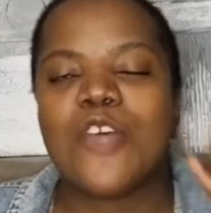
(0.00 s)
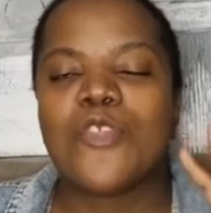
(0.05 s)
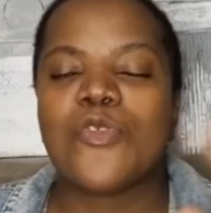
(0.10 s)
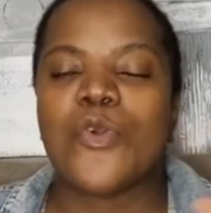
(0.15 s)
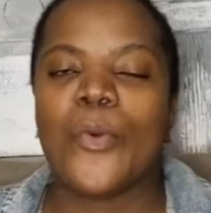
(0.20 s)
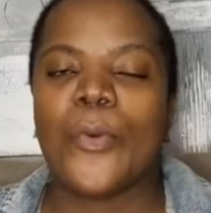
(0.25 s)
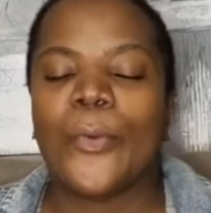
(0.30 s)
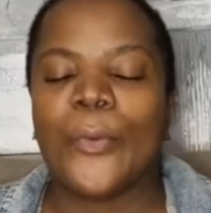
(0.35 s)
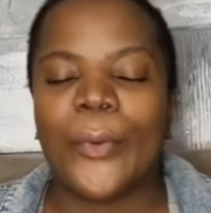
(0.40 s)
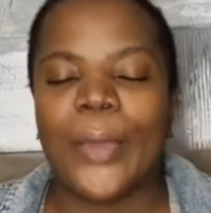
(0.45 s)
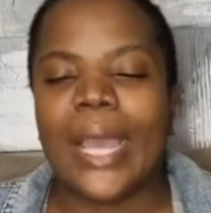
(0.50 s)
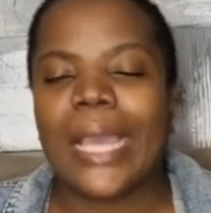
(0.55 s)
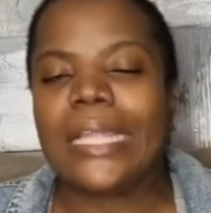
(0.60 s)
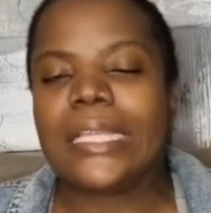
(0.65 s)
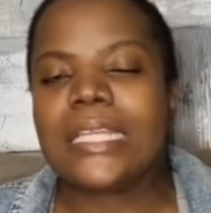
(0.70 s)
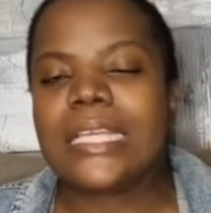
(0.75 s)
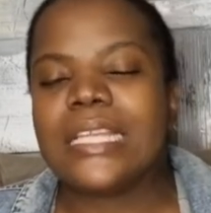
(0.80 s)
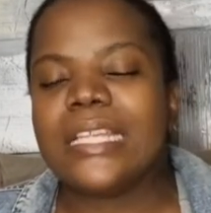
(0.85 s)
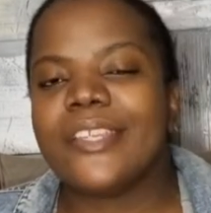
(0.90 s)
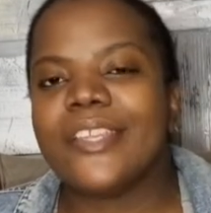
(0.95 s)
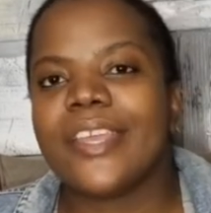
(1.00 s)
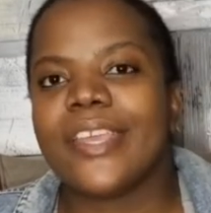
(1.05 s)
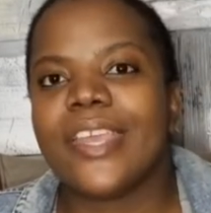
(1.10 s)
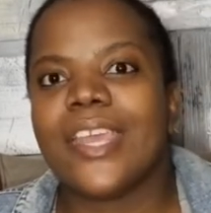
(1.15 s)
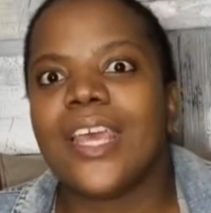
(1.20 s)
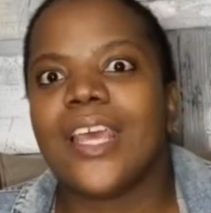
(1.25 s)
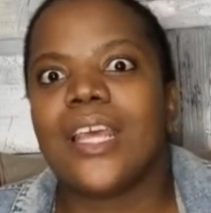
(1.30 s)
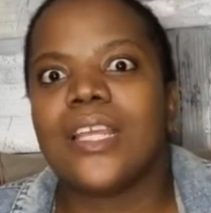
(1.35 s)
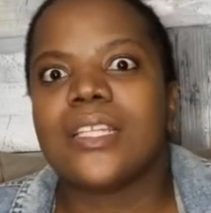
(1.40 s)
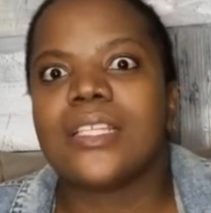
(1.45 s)
So I changed the
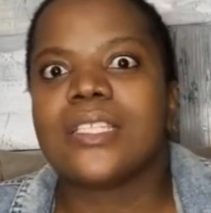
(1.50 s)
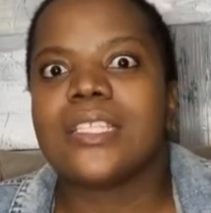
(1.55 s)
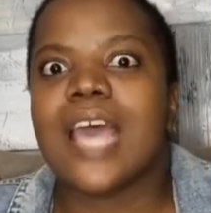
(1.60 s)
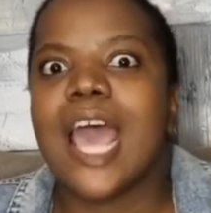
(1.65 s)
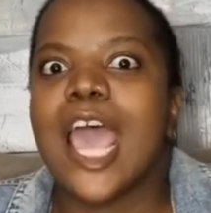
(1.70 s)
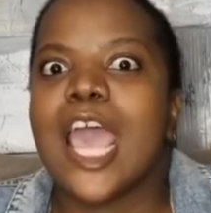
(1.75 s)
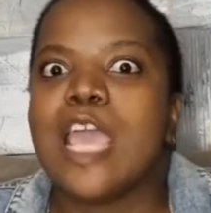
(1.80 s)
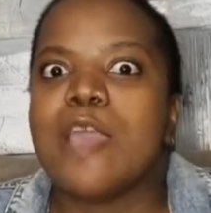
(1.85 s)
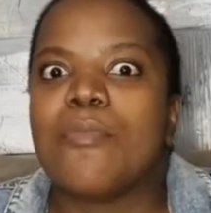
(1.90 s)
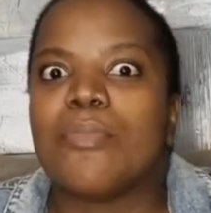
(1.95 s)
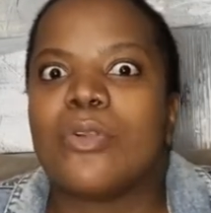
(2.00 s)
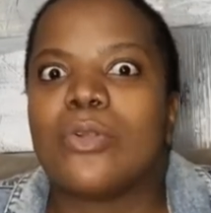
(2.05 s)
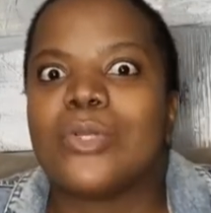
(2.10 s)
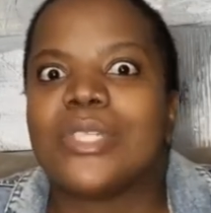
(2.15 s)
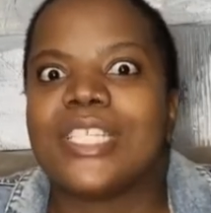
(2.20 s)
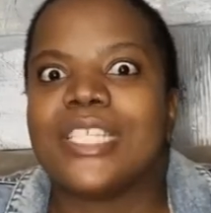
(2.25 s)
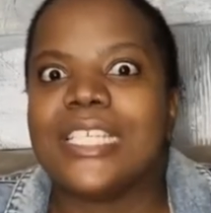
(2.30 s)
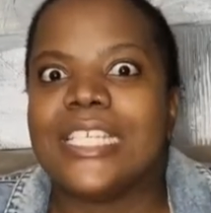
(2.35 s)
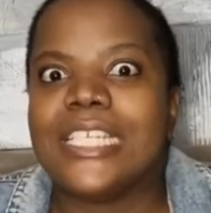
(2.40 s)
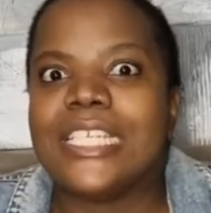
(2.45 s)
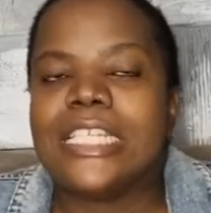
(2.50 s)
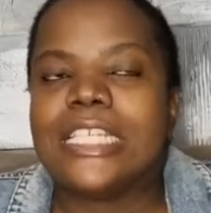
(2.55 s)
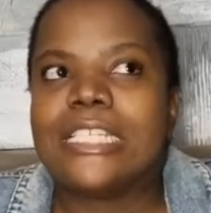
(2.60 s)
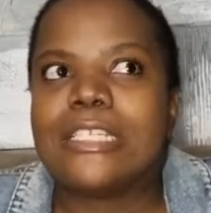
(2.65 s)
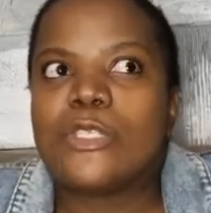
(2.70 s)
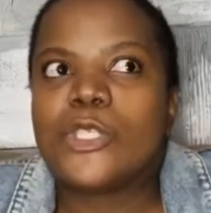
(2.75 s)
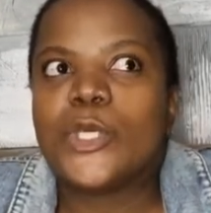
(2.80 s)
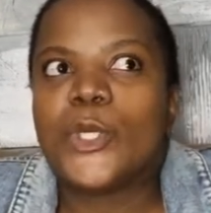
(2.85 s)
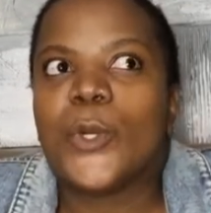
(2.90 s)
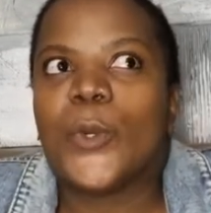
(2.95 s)
gears, I
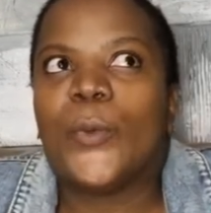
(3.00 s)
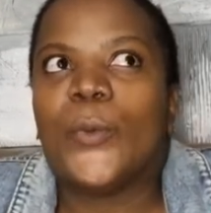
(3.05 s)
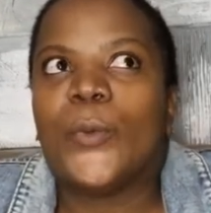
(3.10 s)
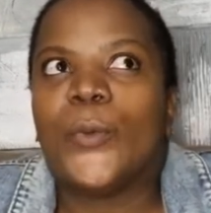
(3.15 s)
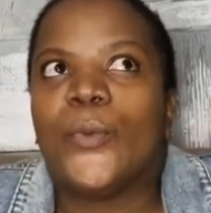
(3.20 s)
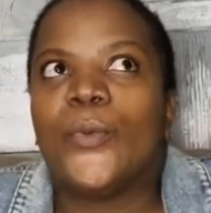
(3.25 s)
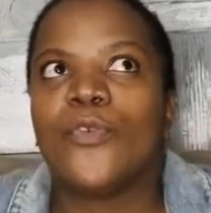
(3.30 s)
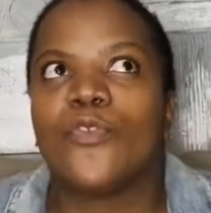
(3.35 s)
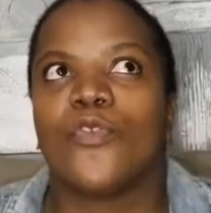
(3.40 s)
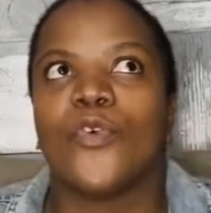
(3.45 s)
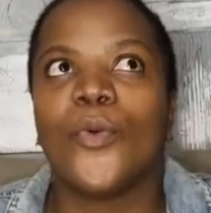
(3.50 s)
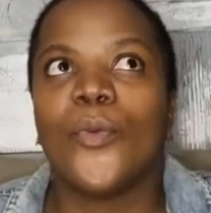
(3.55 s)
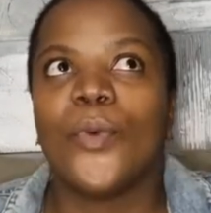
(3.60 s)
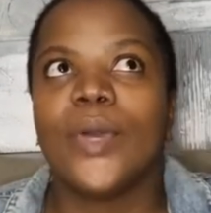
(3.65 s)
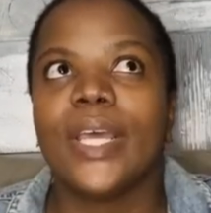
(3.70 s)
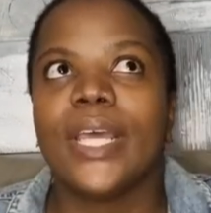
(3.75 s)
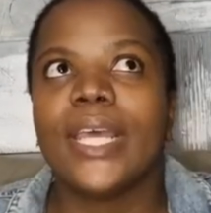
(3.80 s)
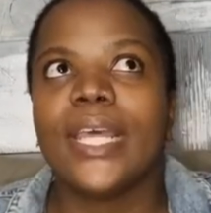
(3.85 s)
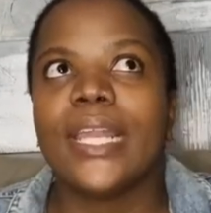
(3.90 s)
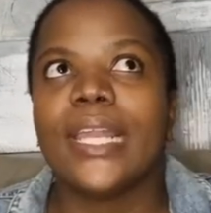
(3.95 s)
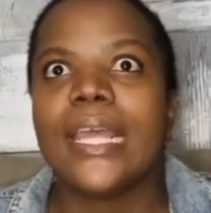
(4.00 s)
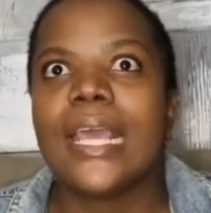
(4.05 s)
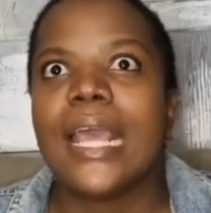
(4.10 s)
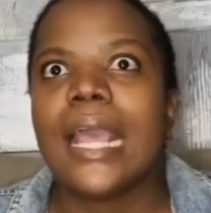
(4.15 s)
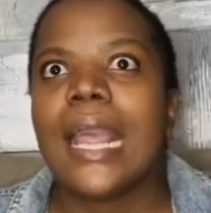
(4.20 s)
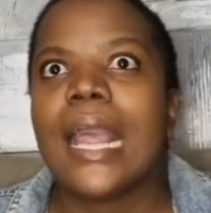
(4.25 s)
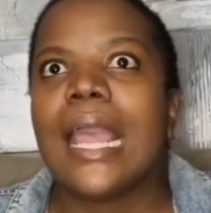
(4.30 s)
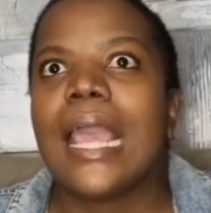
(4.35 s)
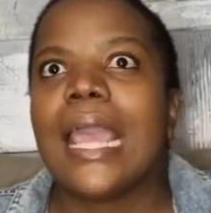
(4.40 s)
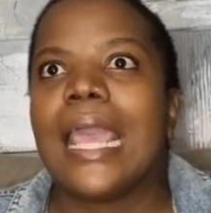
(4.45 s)
proceed to go forward,
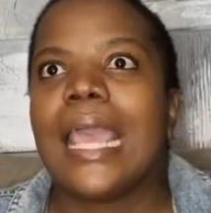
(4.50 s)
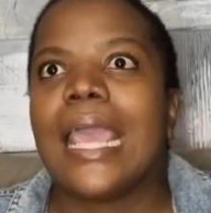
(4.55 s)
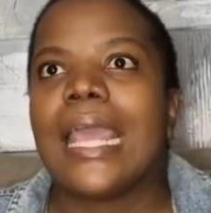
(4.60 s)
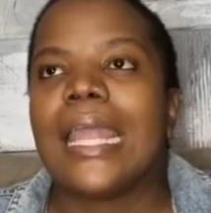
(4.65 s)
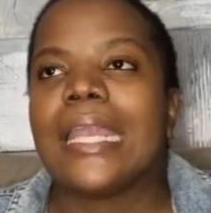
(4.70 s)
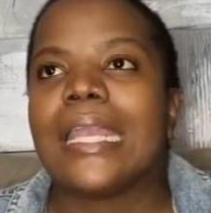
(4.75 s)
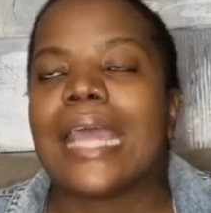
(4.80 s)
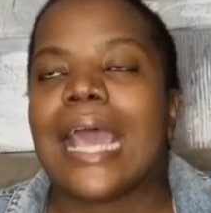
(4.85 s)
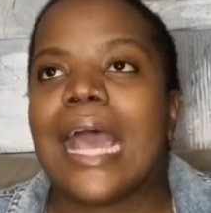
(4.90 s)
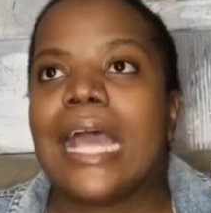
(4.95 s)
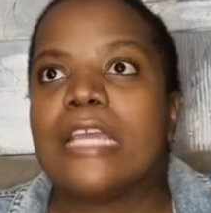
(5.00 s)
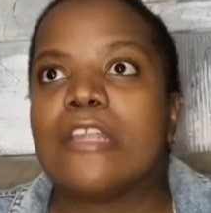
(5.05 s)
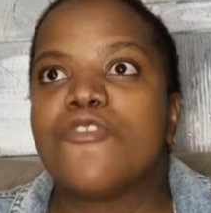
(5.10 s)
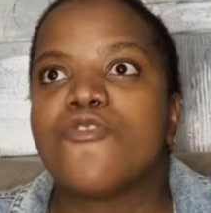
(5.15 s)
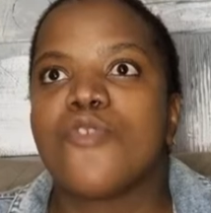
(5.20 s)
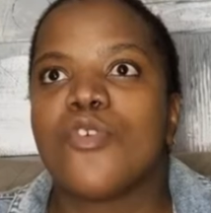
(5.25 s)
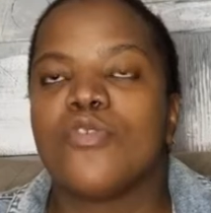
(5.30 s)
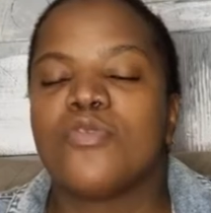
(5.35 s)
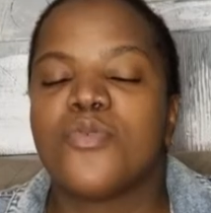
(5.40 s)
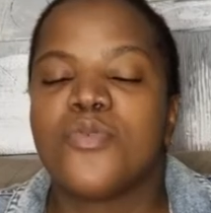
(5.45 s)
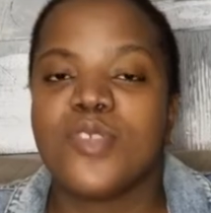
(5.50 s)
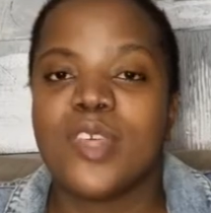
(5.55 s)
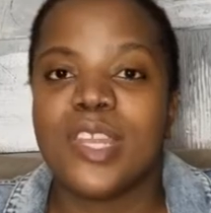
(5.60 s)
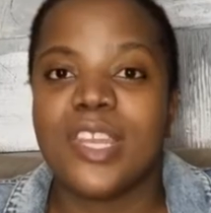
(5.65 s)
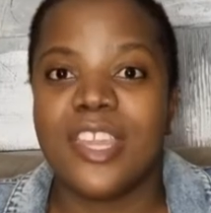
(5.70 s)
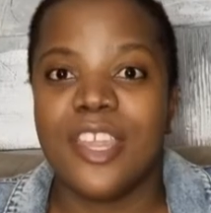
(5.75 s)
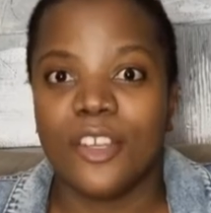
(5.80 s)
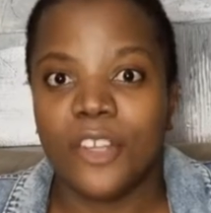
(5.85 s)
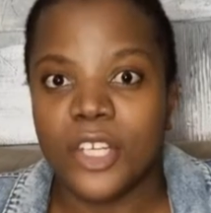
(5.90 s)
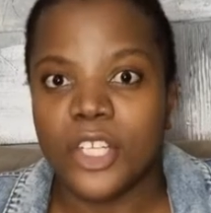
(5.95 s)
and I drove to the
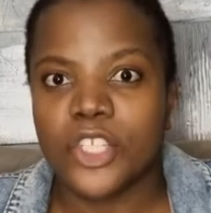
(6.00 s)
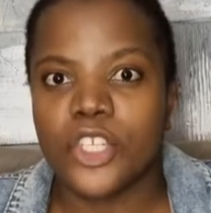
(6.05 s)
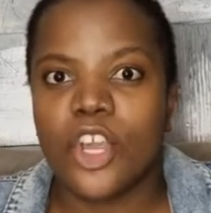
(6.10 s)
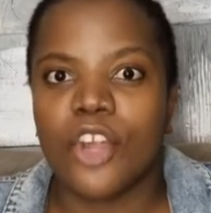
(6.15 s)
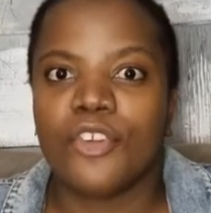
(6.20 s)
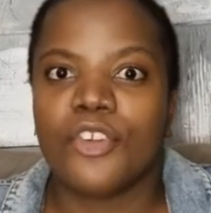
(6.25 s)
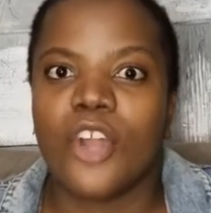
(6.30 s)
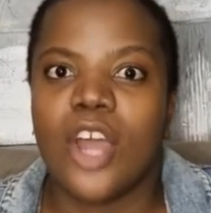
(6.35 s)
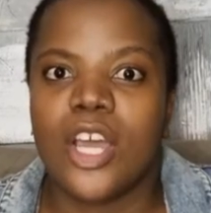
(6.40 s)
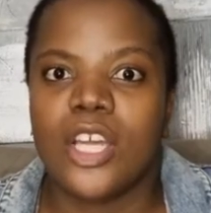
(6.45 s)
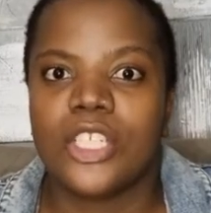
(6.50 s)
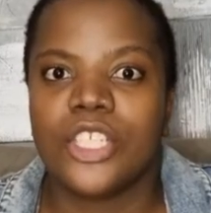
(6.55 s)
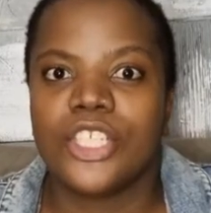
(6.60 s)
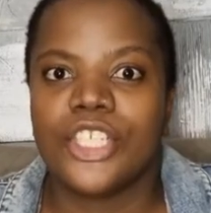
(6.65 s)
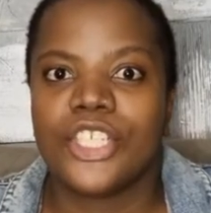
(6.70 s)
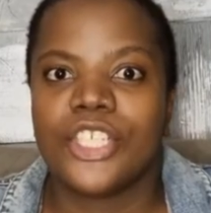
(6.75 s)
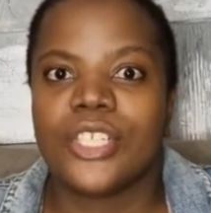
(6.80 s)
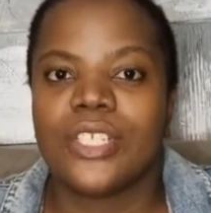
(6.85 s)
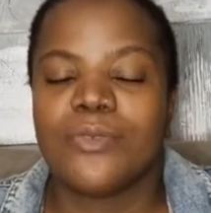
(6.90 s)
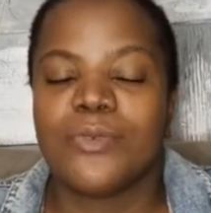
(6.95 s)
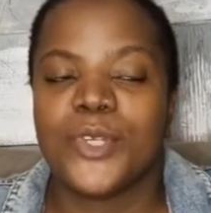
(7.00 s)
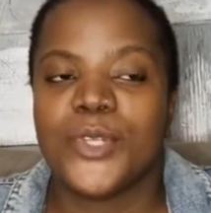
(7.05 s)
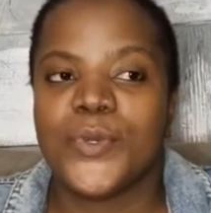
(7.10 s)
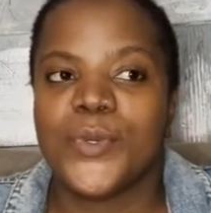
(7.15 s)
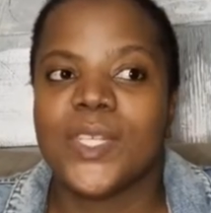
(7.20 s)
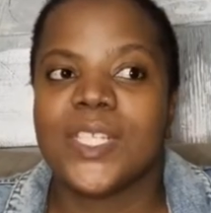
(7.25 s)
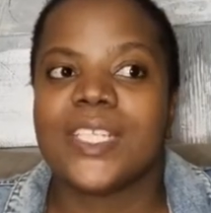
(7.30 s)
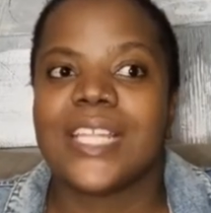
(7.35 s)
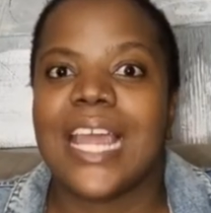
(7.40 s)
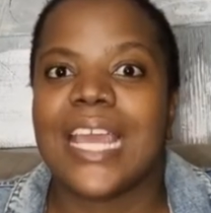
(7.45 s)
nearest garage,
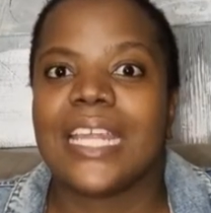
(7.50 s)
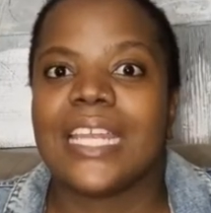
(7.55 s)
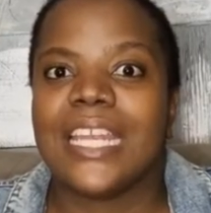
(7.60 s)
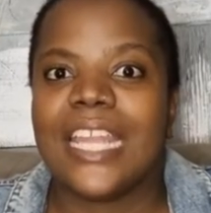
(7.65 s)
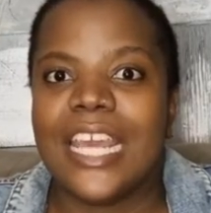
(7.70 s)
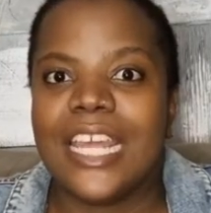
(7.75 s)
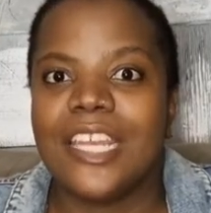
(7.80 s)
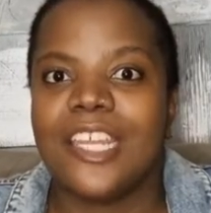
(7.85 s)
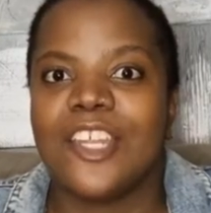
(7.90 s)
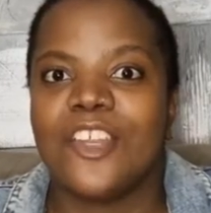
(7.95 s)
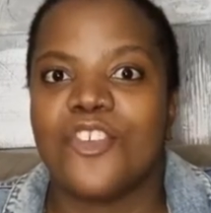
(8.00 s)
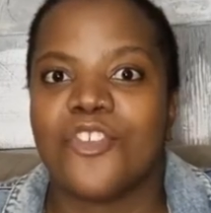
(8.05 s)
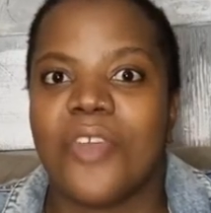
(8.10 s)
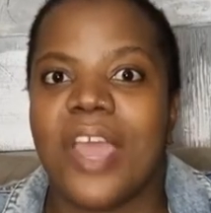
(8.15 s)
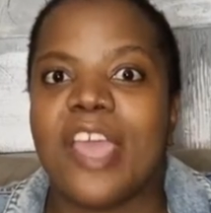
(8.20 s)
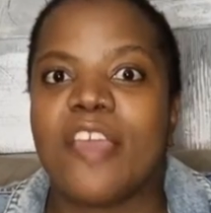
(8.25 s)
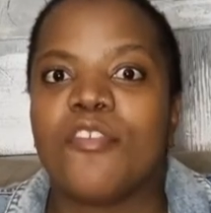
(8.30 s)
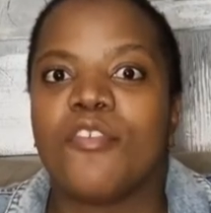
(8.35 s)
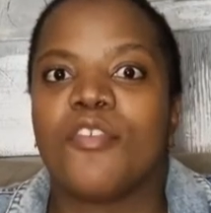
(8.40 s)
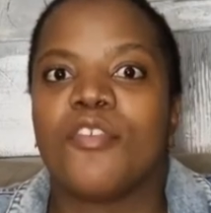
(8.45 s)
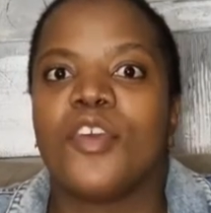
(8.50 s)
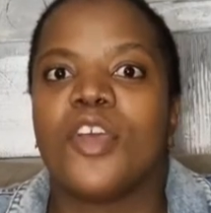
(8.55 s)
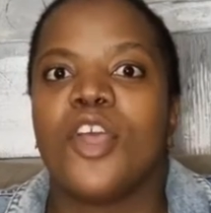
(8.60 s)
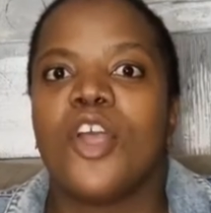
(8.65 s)
which was like Nandi Drive.